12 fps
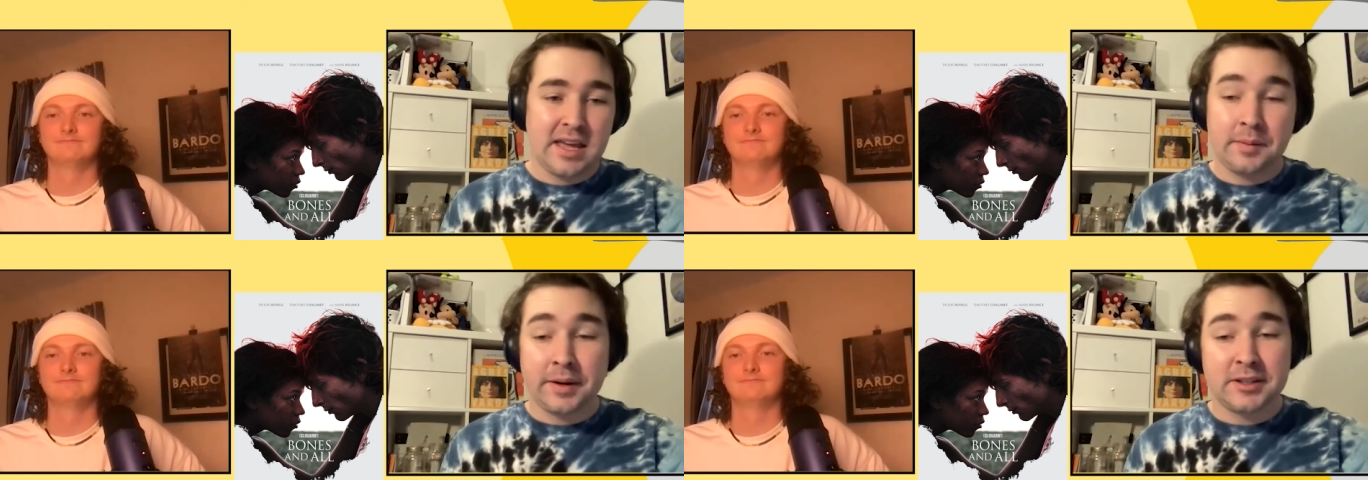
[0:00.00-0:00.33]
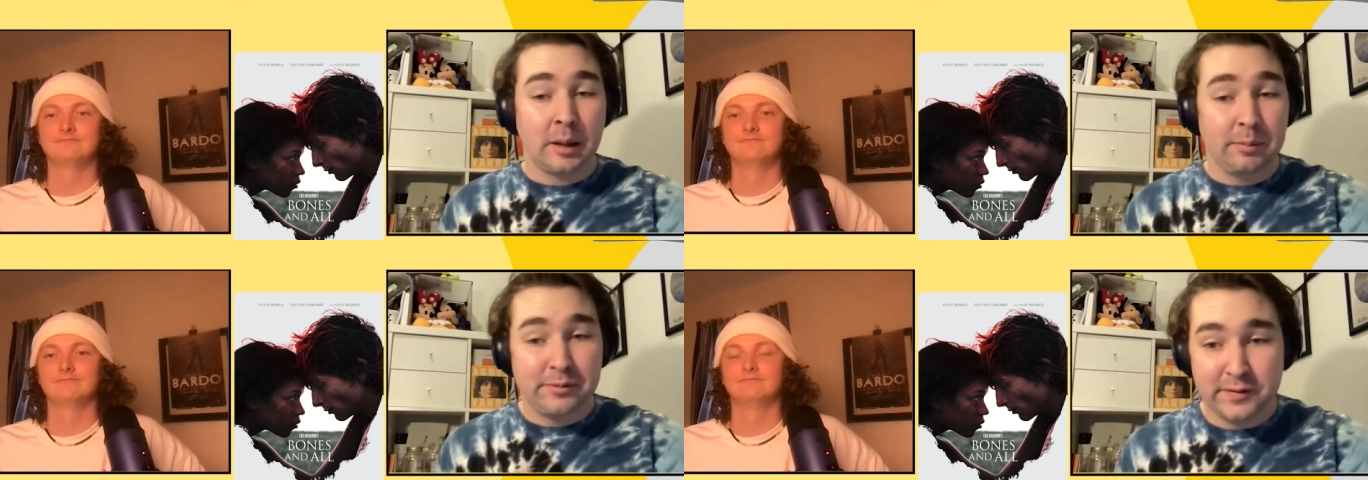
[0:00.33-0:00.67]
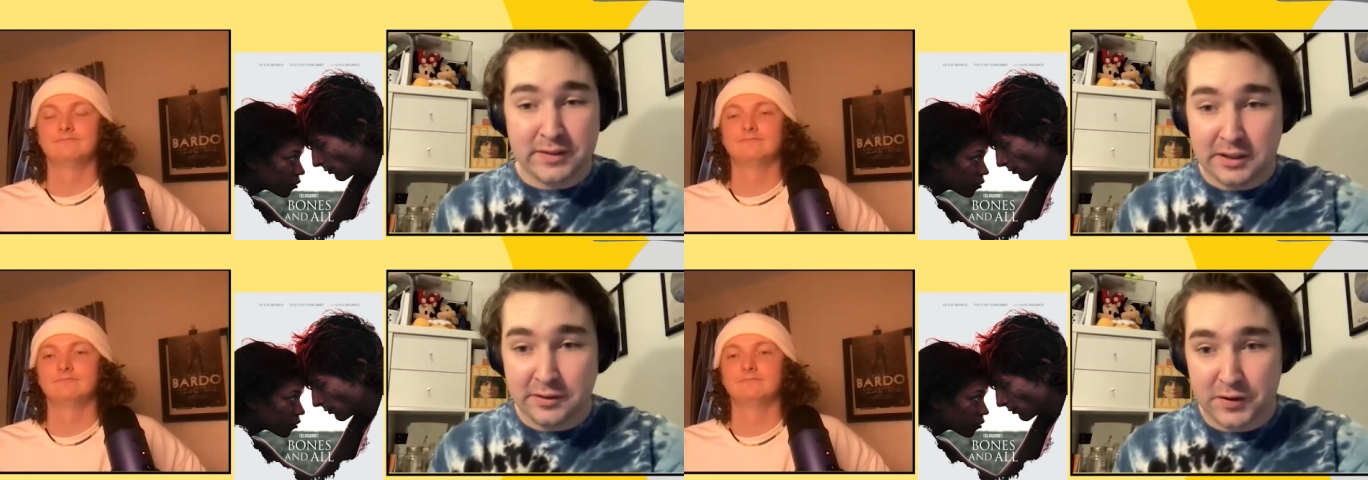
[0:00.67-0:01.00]
Speaker 1: in my top
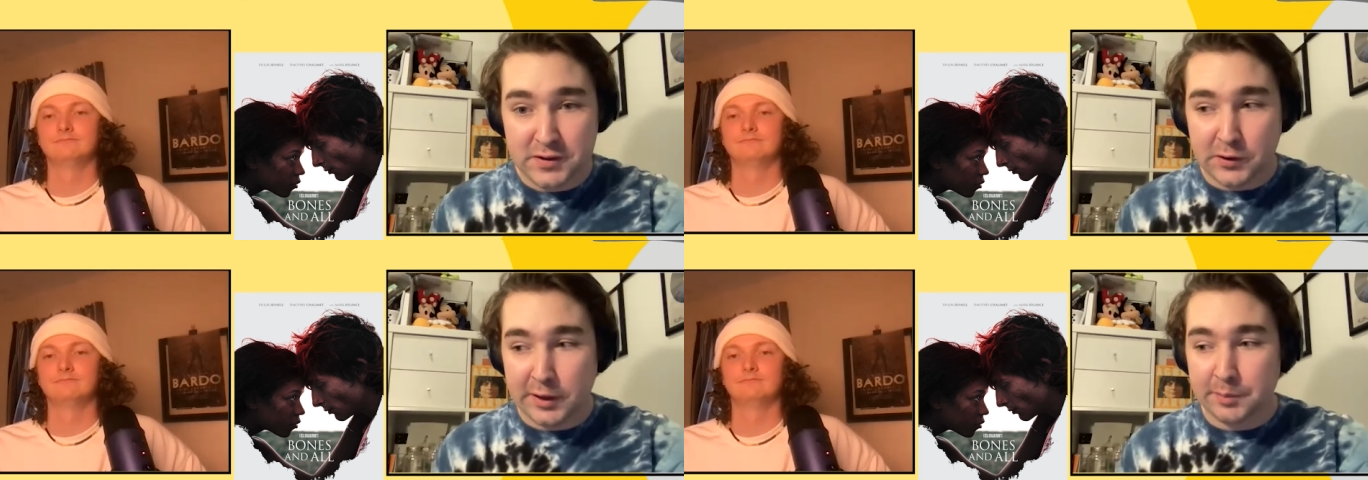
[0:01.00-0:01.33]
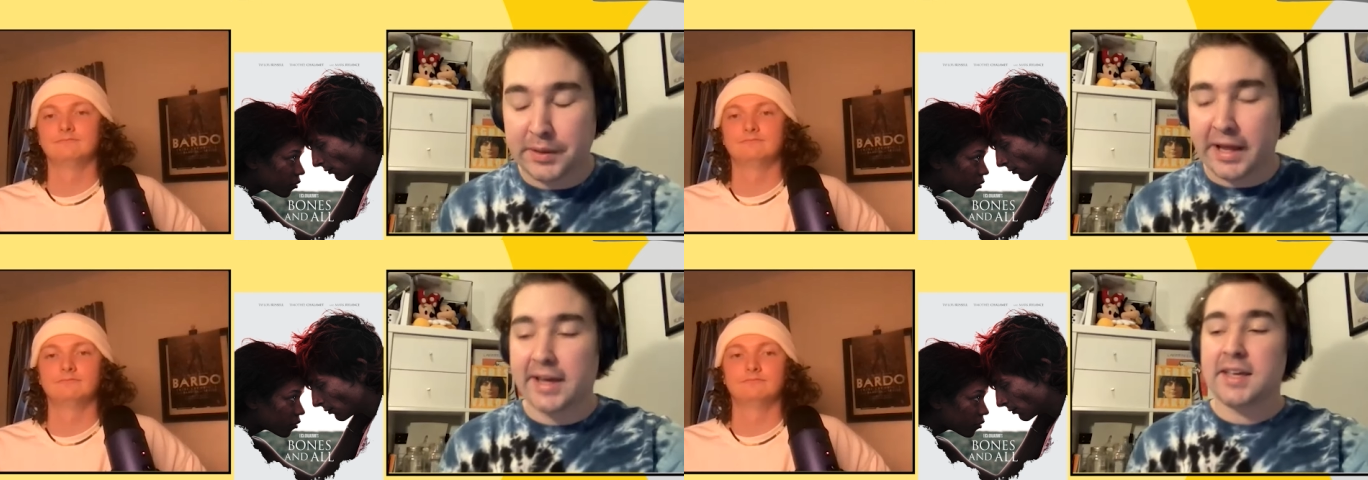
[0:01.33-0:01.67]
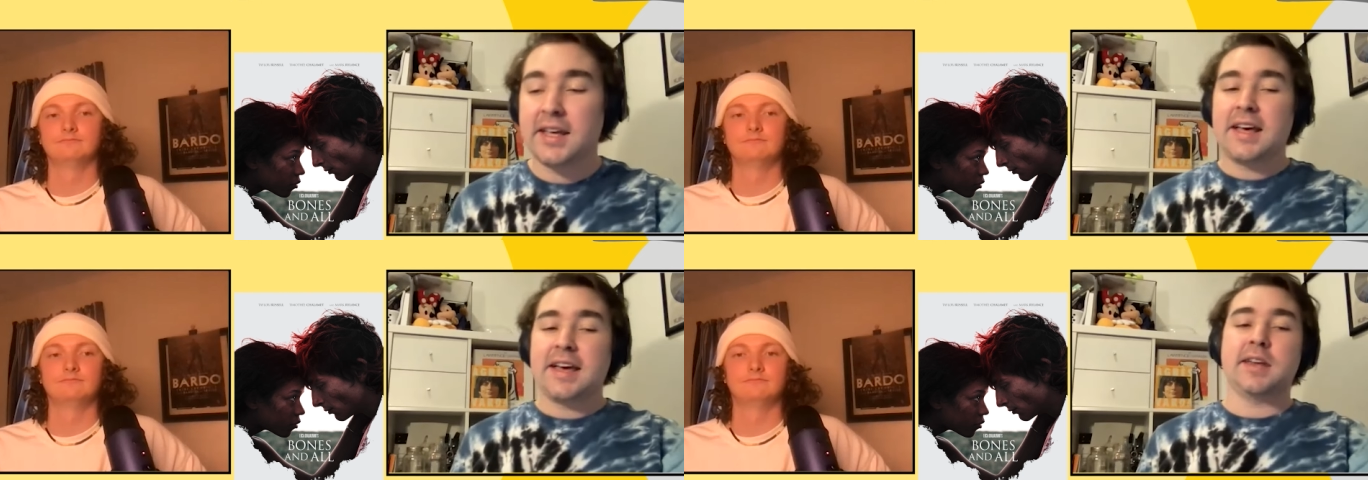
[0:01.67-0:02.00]
fifteen for screenplay.
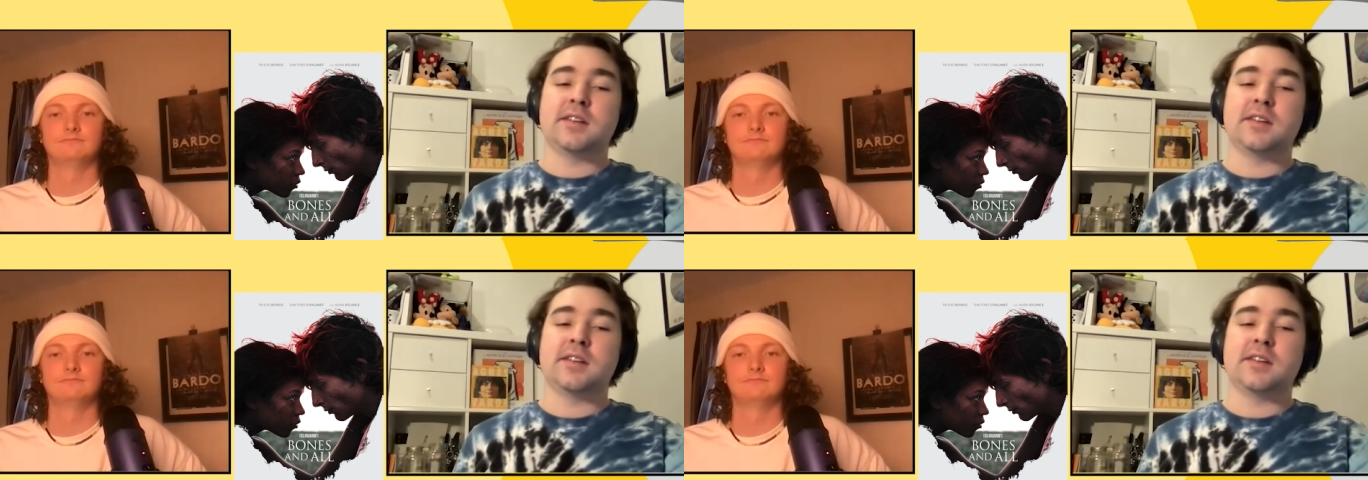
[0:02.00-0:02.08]
It